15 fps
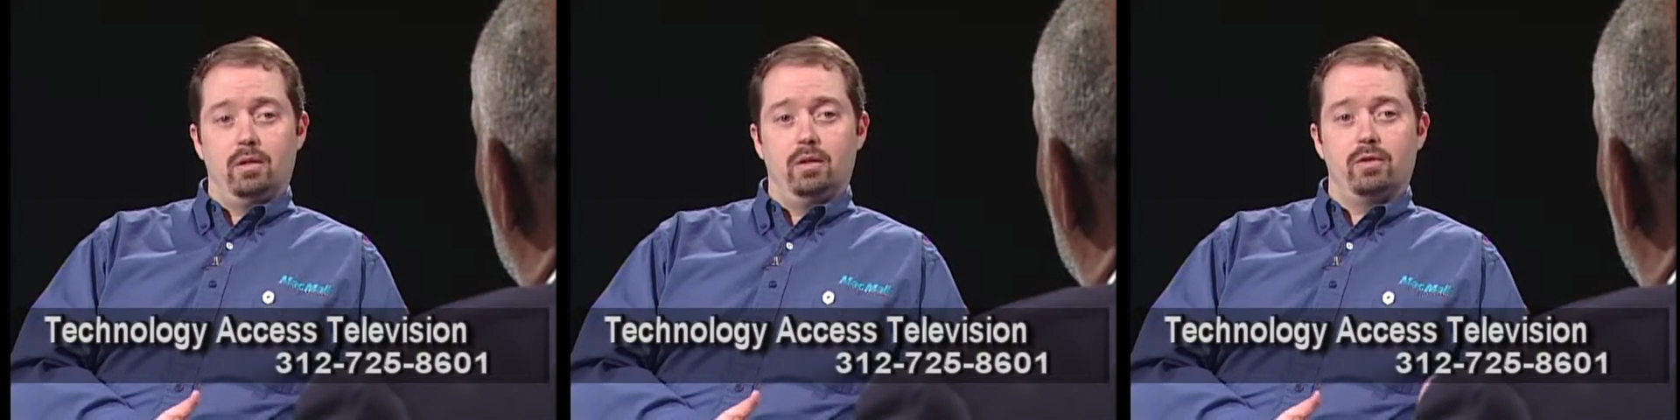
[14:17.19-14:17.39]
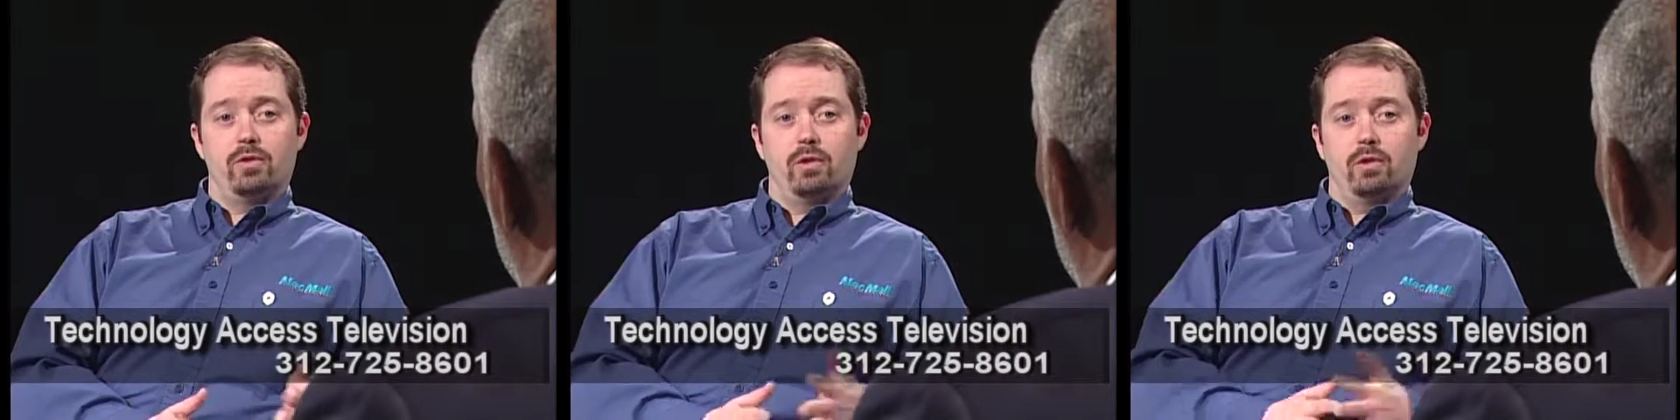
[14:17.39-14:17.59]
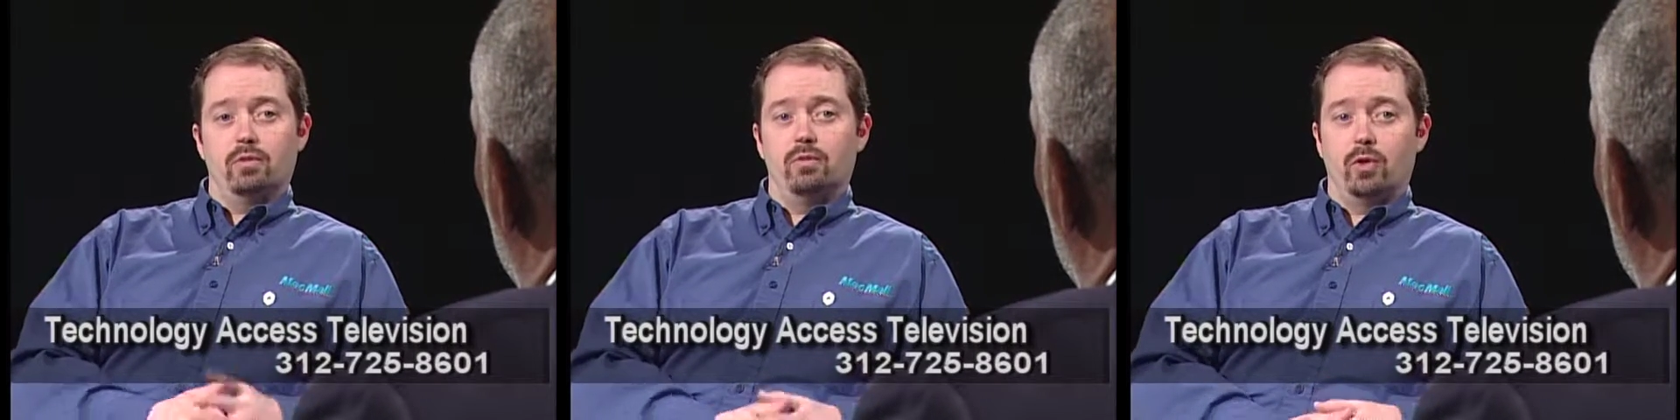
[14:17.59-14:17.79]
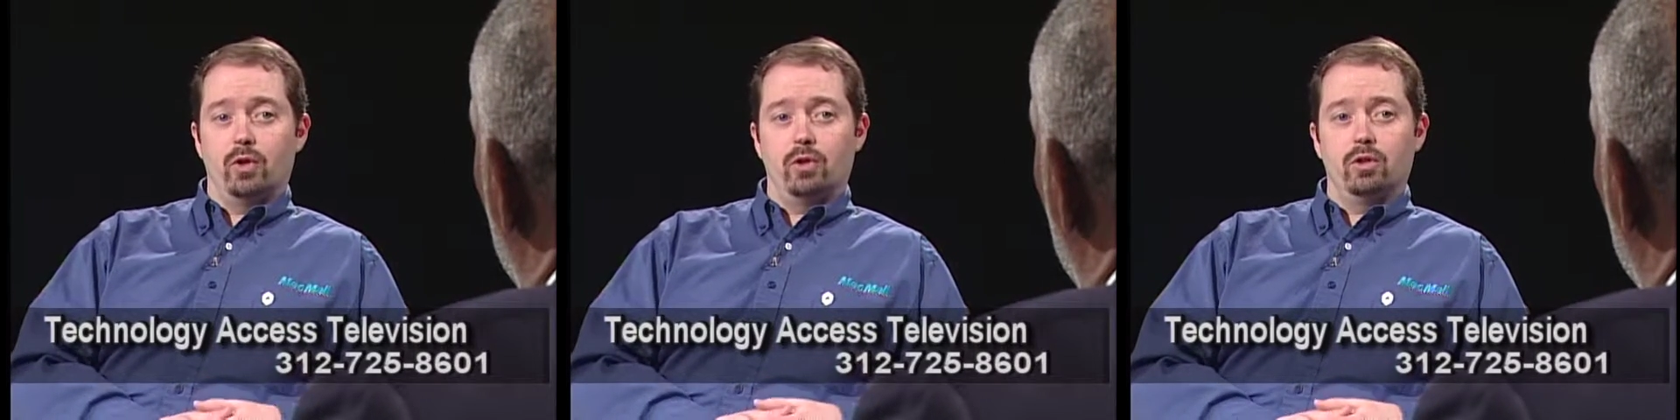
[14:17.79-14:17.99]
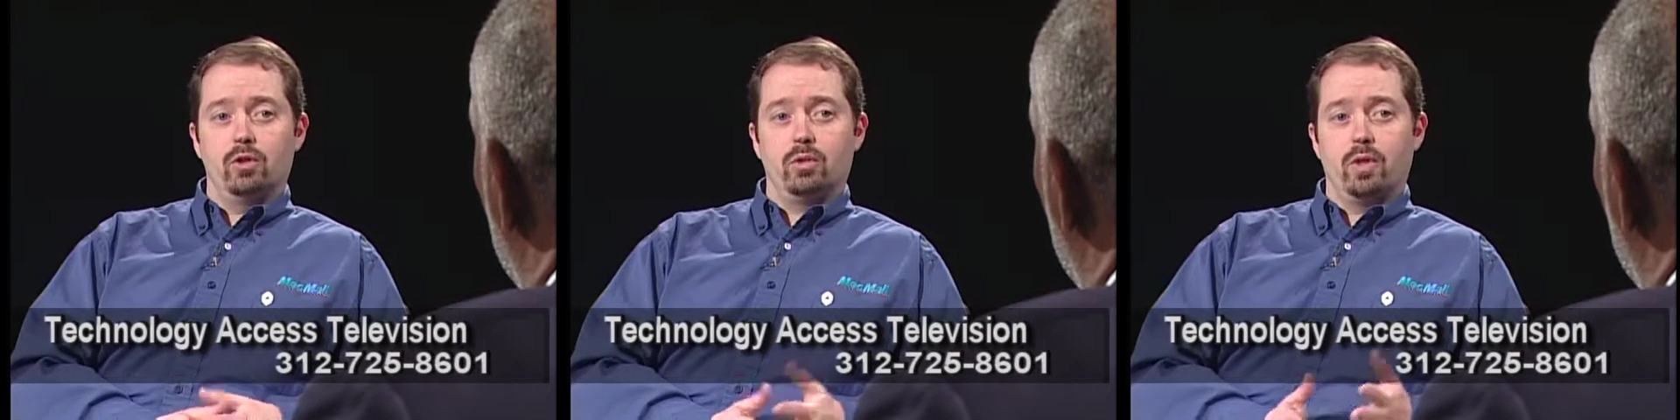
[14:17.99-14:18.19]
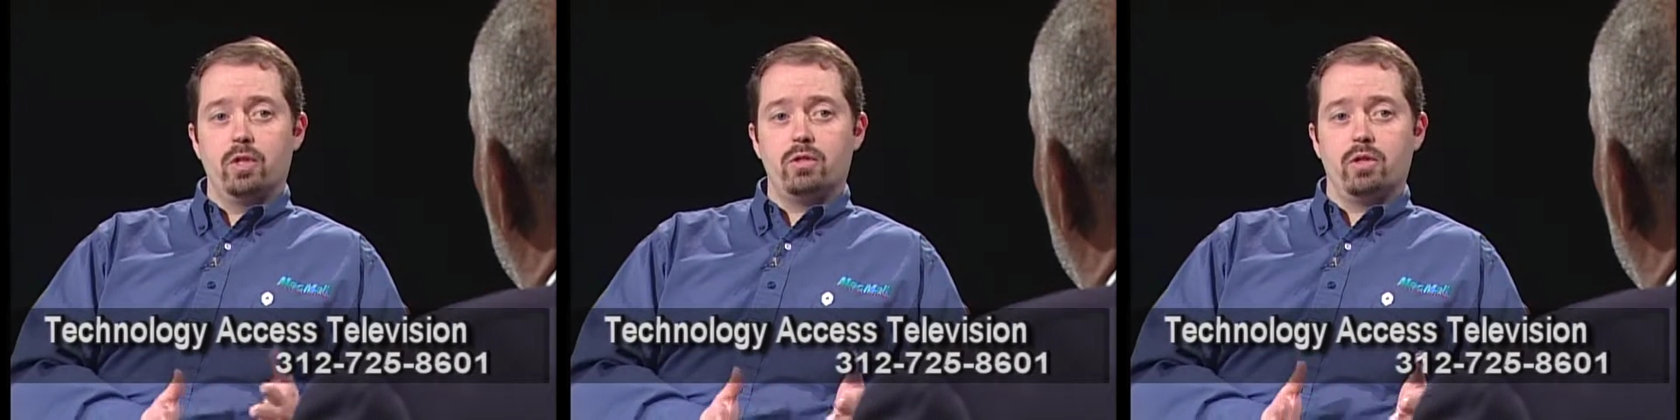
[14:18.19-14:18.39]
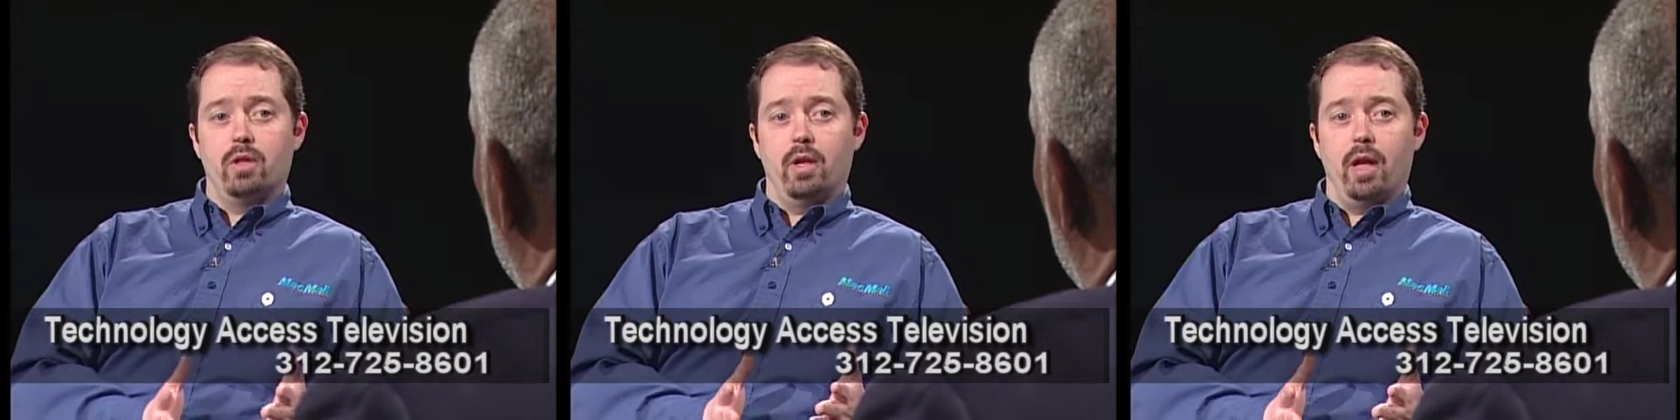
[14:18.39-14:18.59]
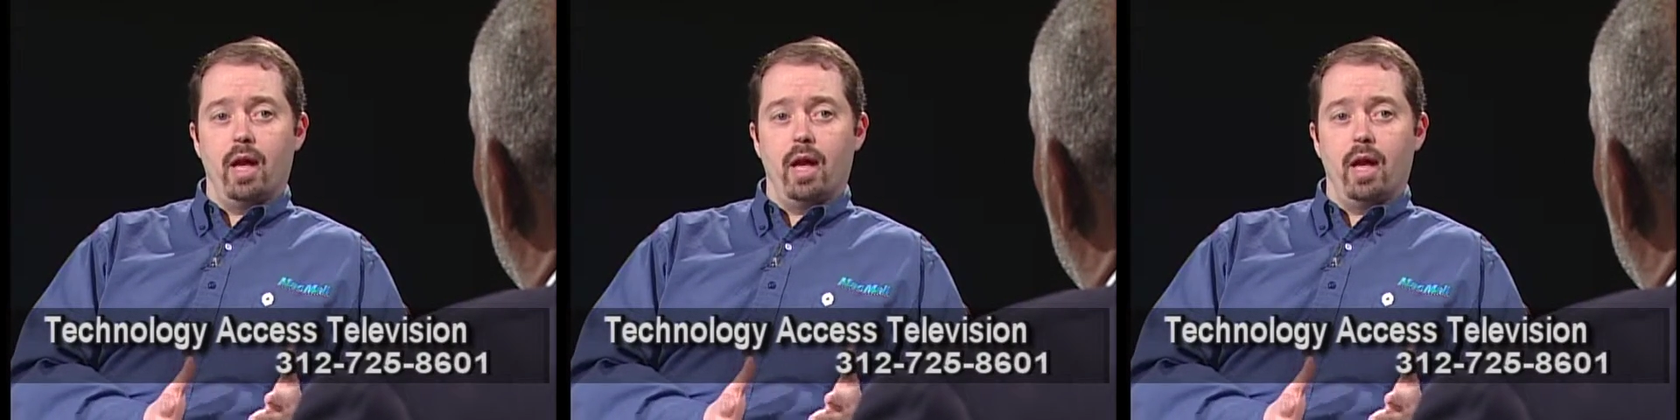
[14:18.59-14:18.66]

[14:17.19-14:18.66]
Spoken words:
That's a very good question.